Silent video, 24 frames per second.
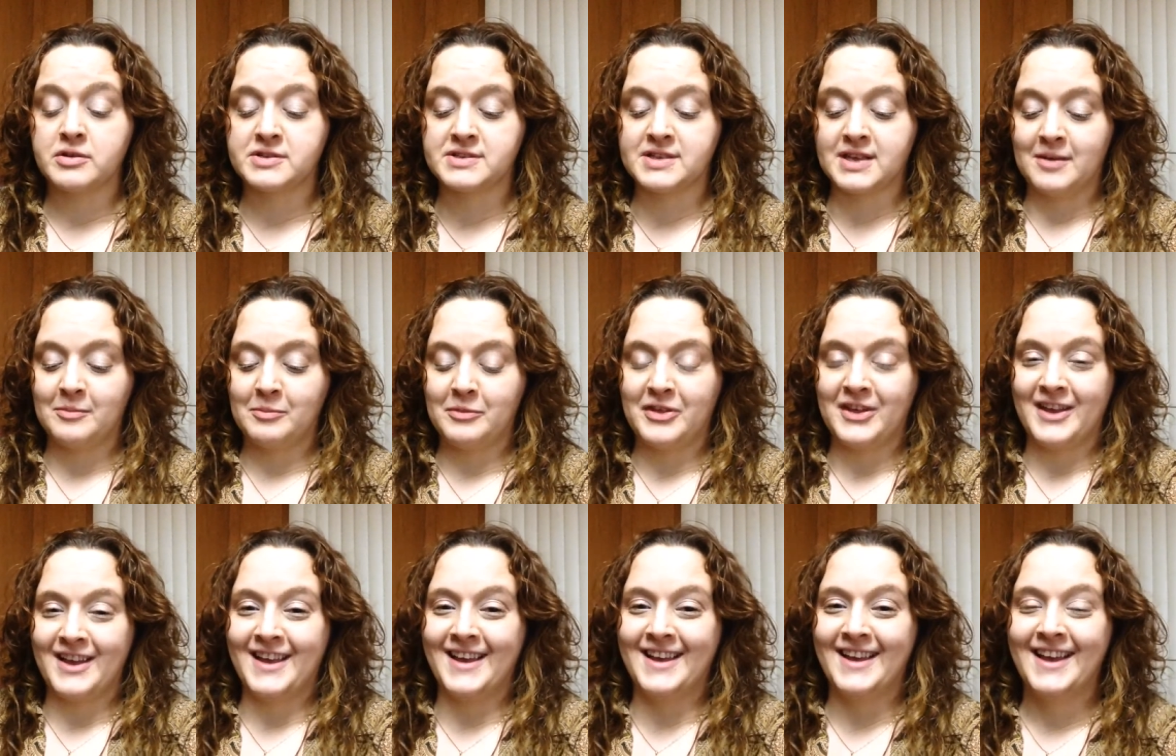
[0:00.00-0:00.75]

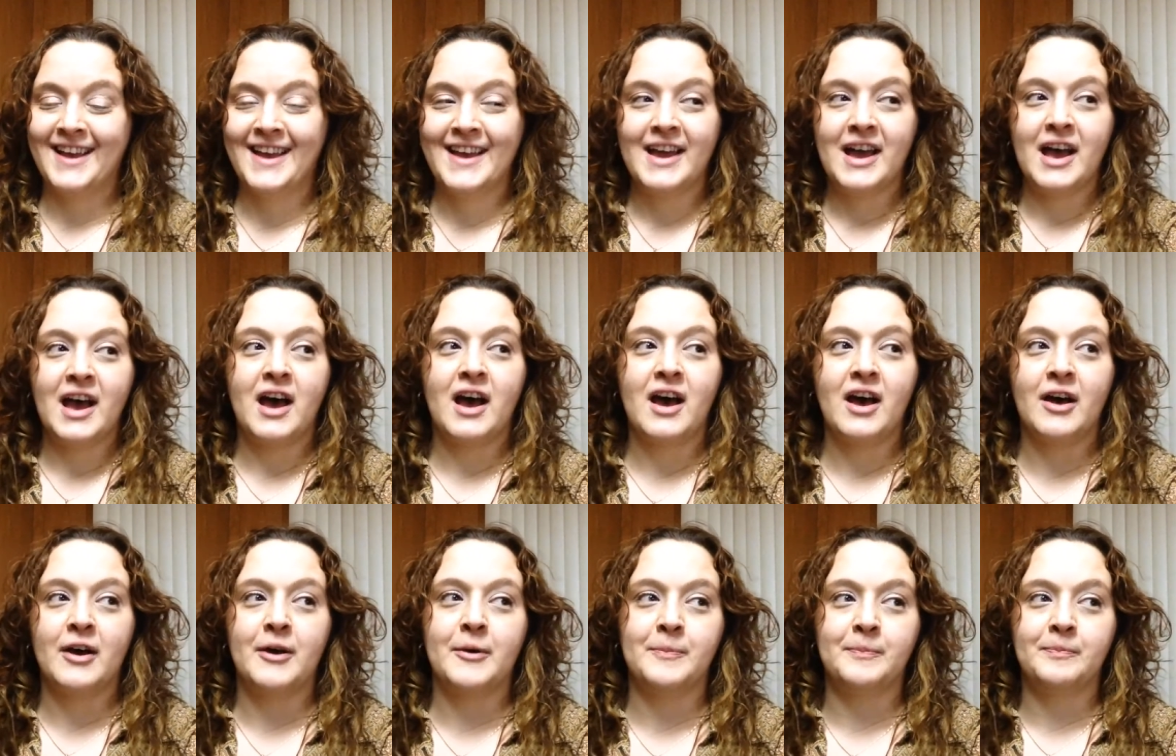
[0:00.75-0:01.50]
something.
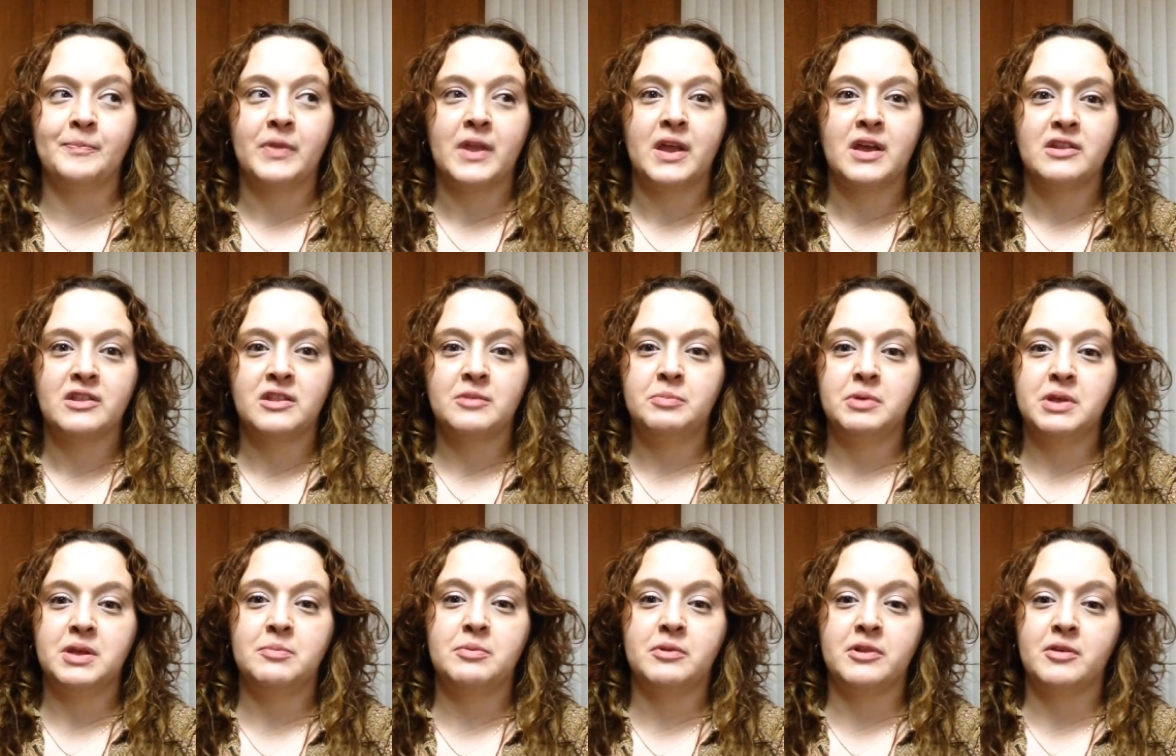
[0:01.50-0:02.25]
Um, the
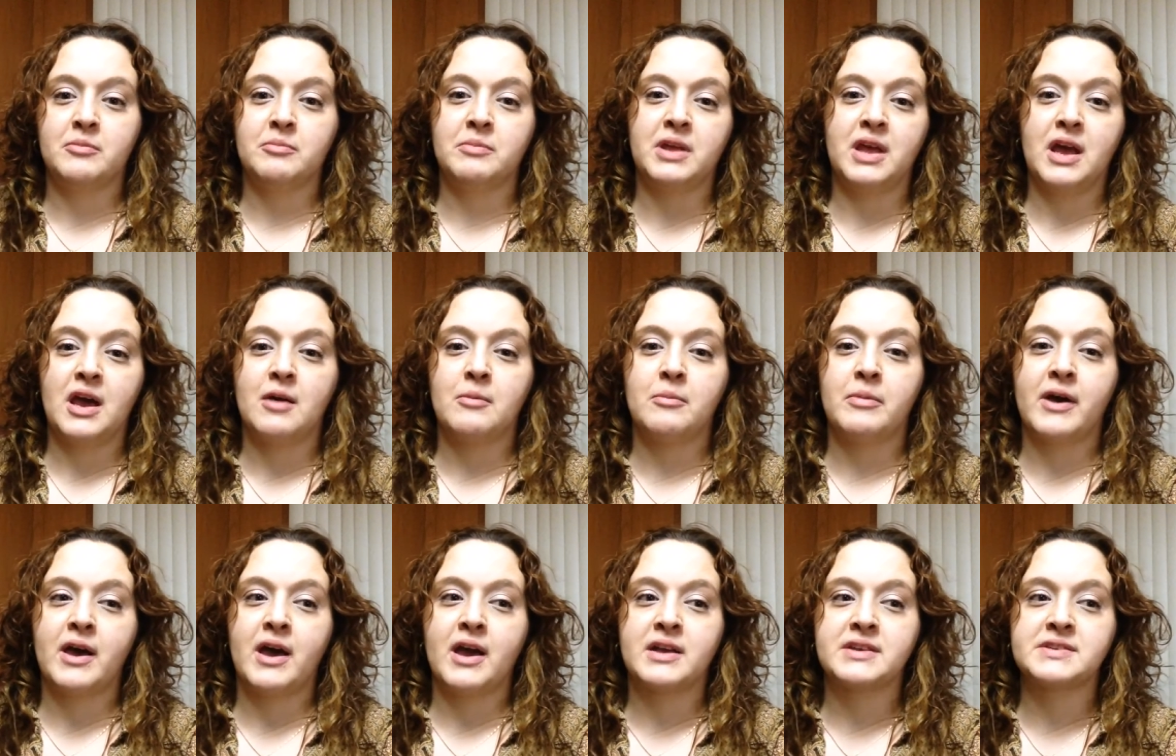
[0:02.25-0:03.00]
people at Meow
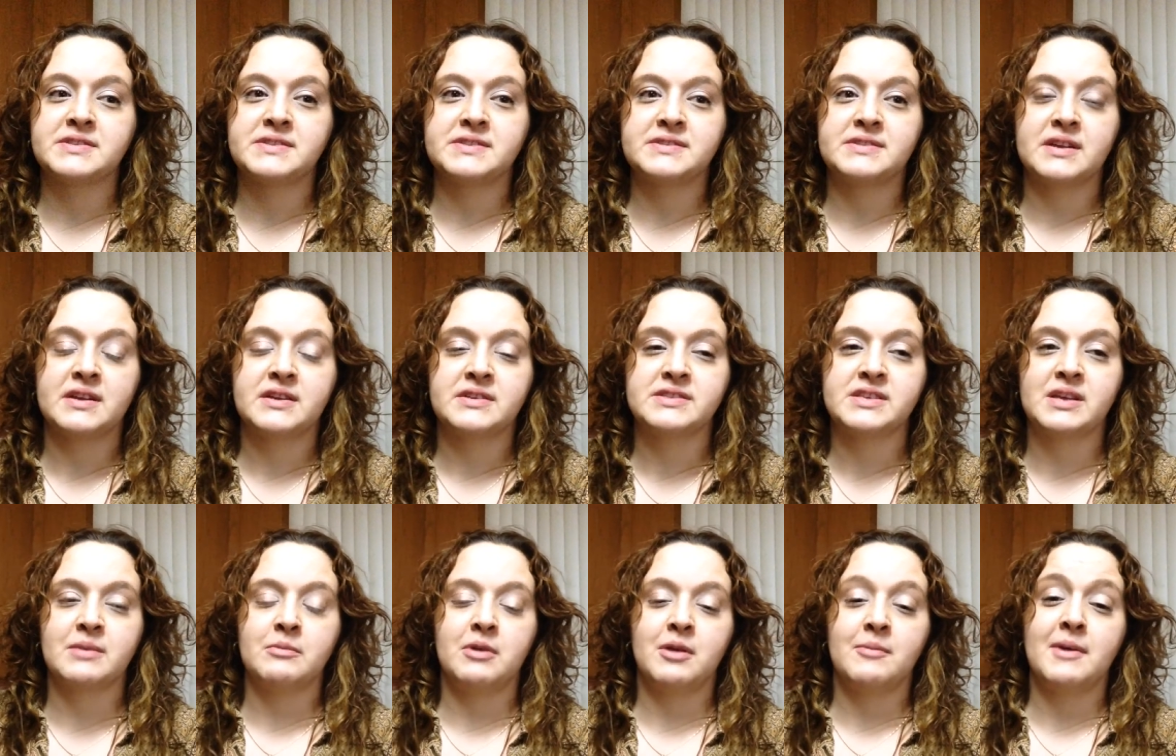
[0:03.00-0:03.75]
Box
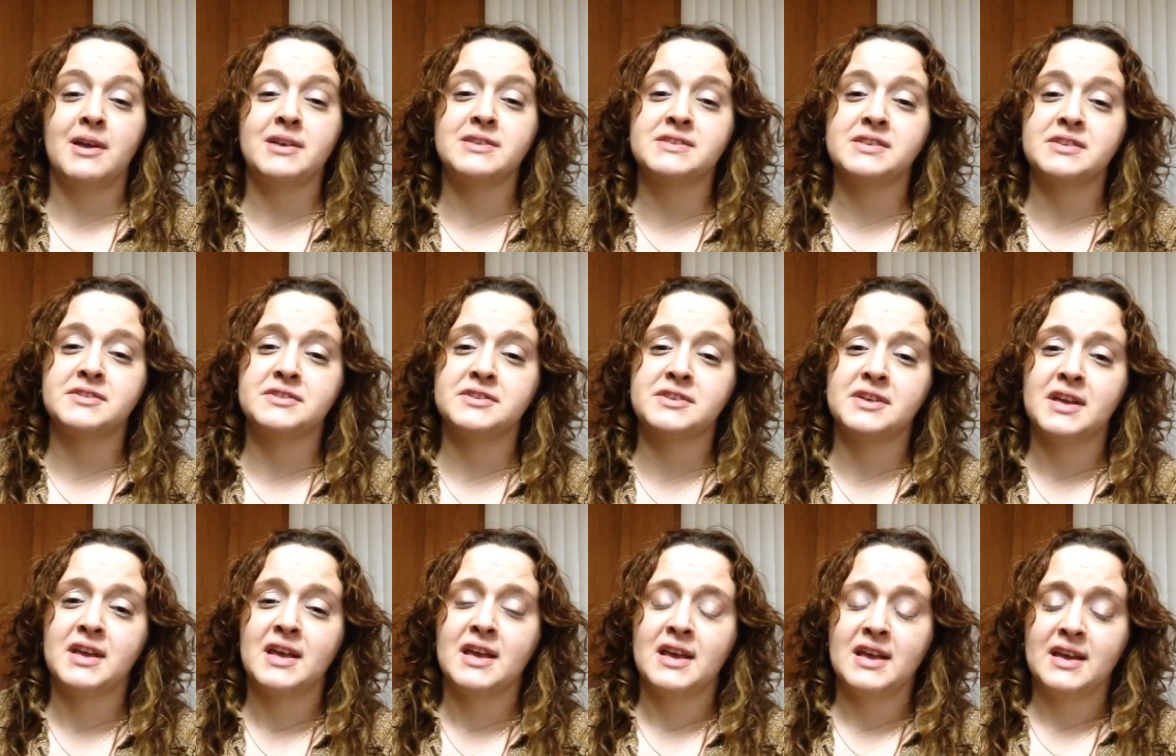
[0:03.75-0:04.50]
sent me a message
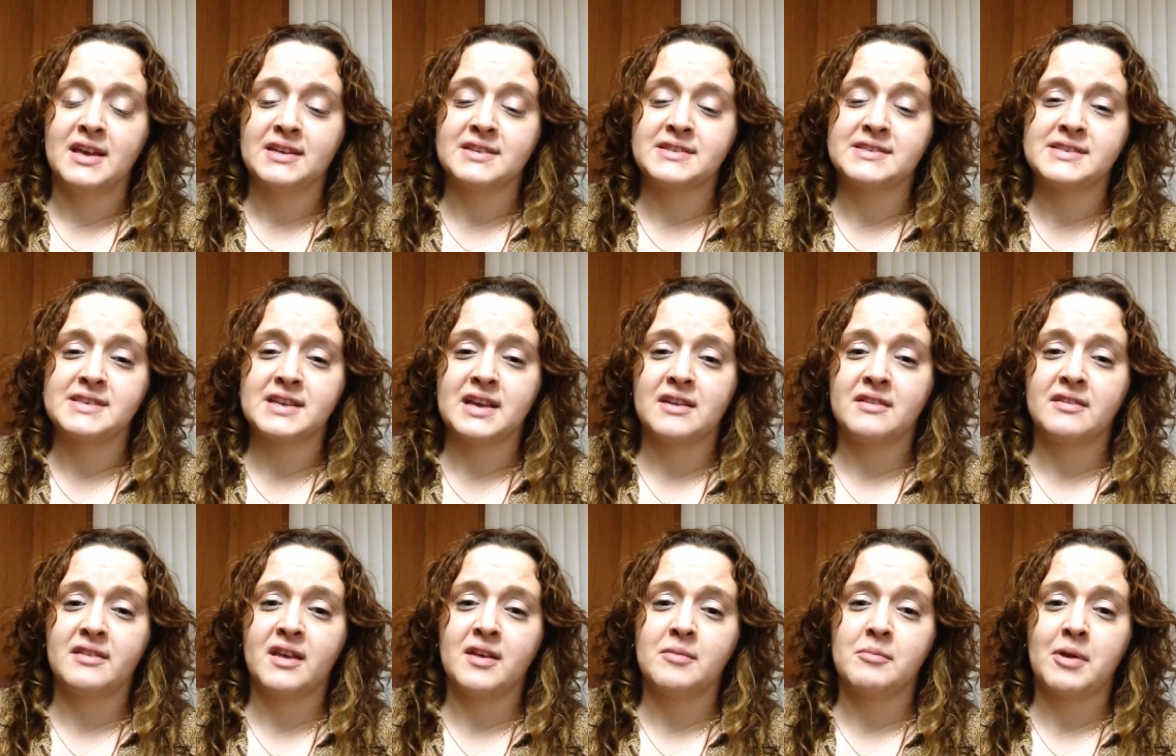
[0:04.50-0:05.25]
and
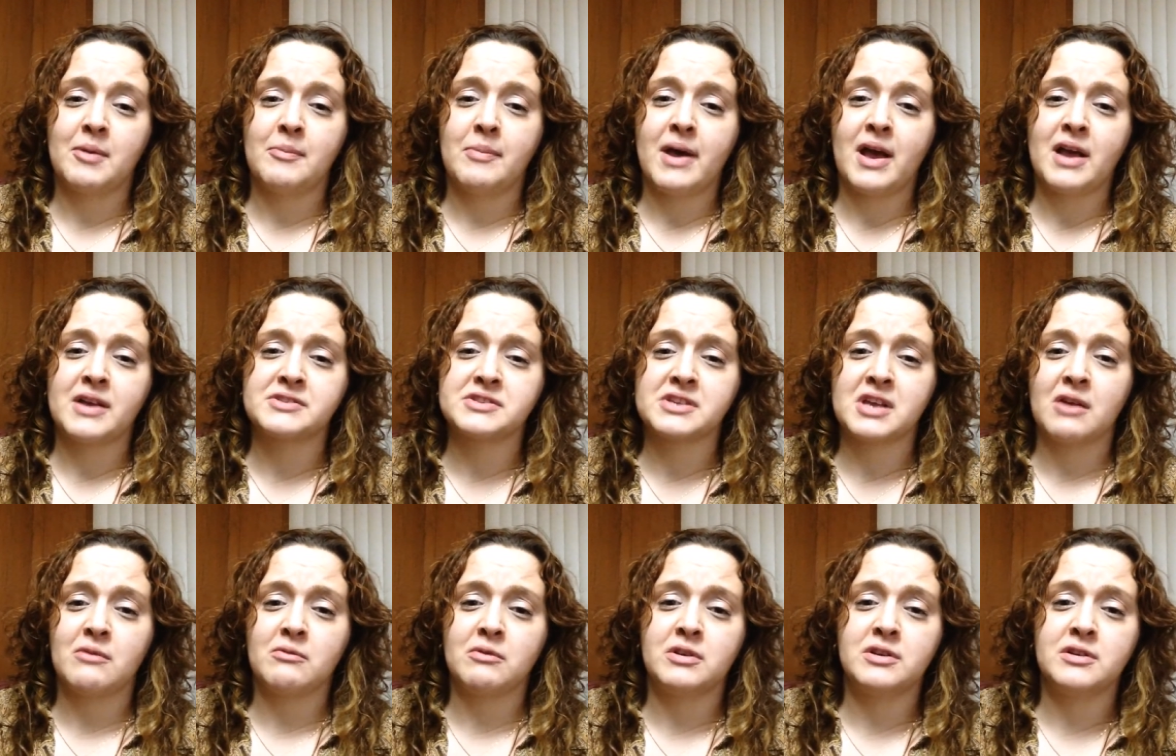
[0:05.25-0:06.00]
said that my box
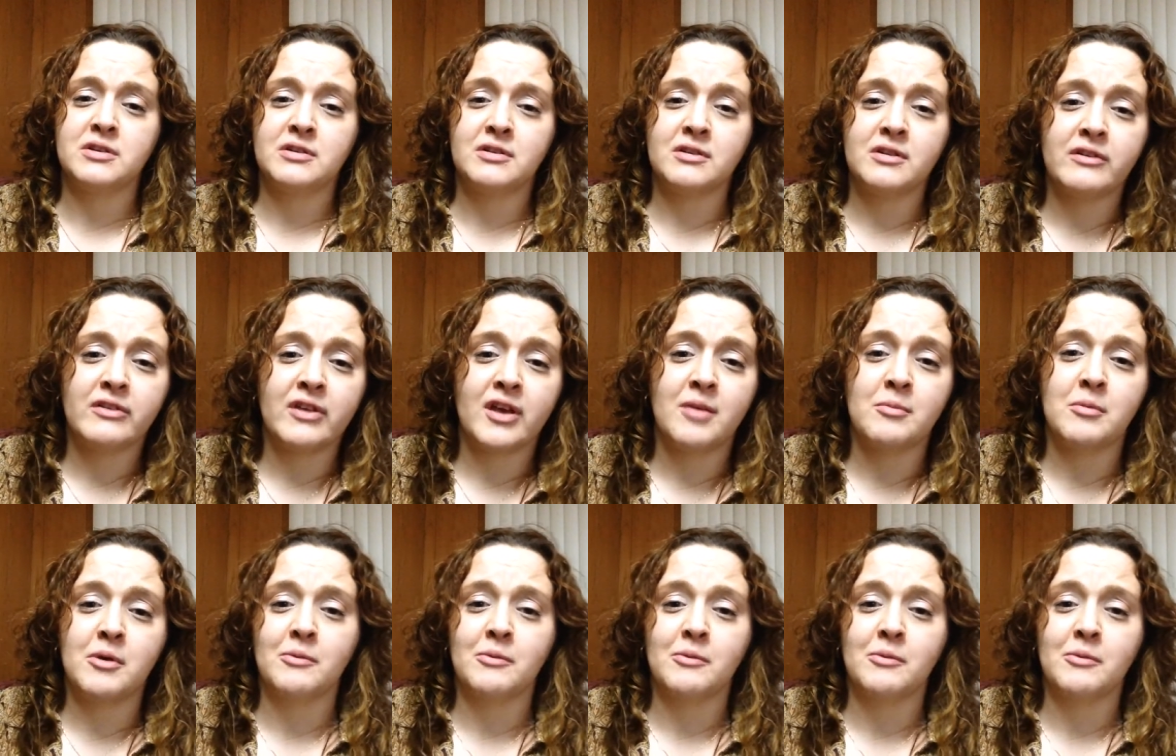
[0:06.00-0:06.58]
got returned to them.